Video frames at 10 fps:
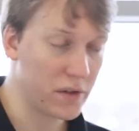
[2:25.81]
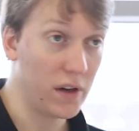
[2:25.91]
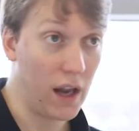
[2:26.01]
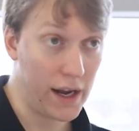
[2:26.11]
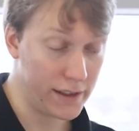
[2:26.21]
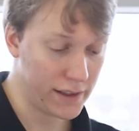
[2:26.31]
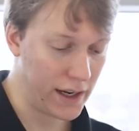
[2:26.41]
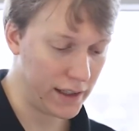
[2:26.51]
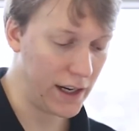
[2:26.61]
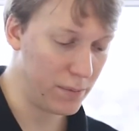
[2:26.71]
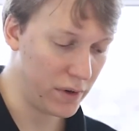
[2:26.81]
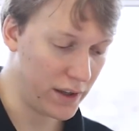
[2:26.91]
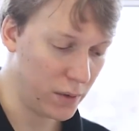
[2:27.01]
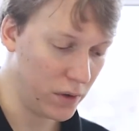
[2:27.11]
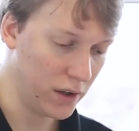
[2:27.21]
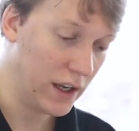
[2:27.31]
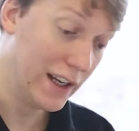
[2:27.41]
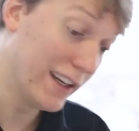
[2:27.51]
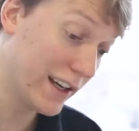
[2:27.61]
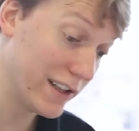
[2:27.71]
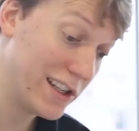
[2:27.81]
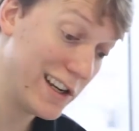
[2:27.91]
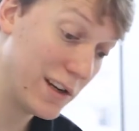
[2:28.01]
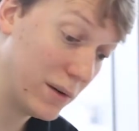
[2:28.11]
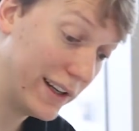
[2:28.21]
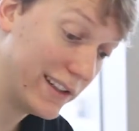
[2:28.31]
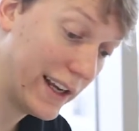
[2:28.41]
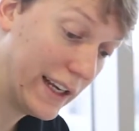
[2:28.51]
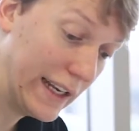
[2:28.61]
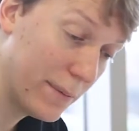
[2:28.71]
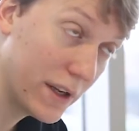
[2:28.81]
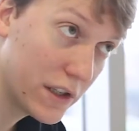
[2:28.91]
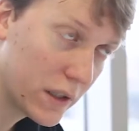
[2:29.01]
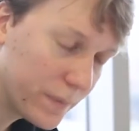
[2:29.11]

to a line scan camera that will continually take an image.